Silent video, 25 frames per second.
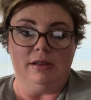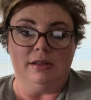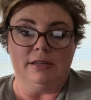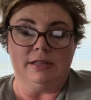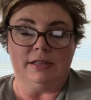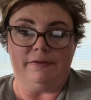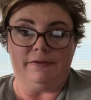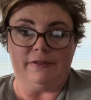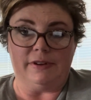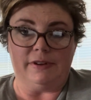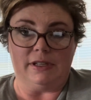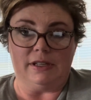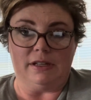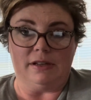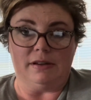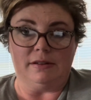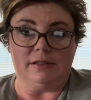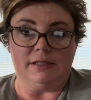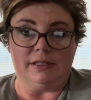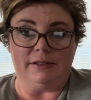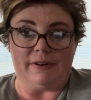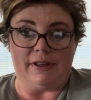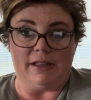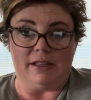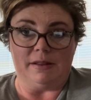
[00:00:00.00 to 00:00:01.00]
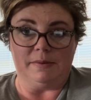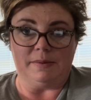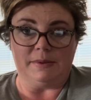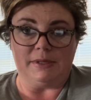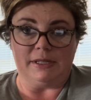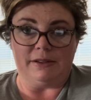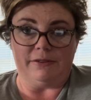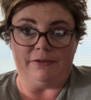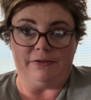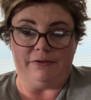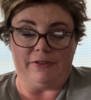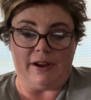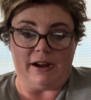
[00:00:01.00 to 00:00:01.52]
developed in
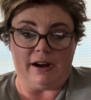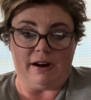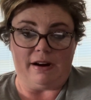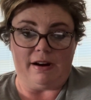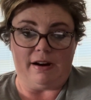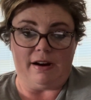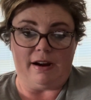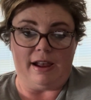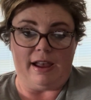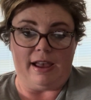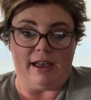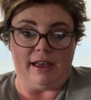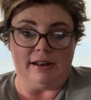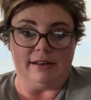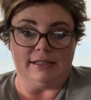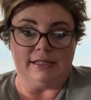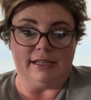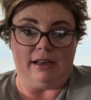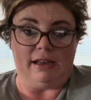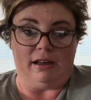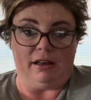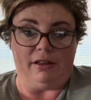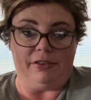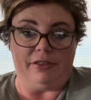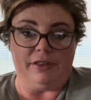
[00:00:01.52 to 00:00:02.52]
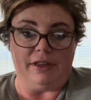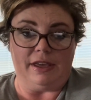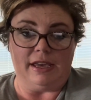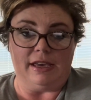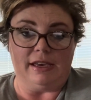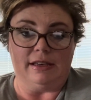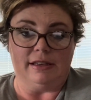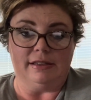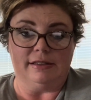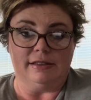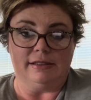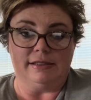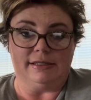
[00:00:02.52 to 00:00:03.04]
a fair and healthy
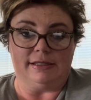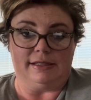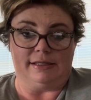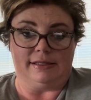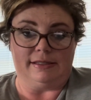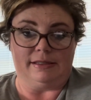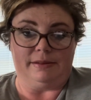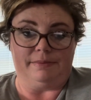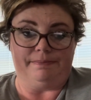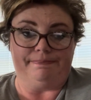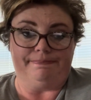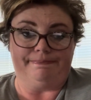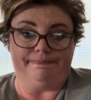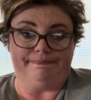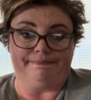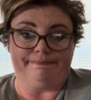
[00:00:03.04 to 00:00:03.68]
system.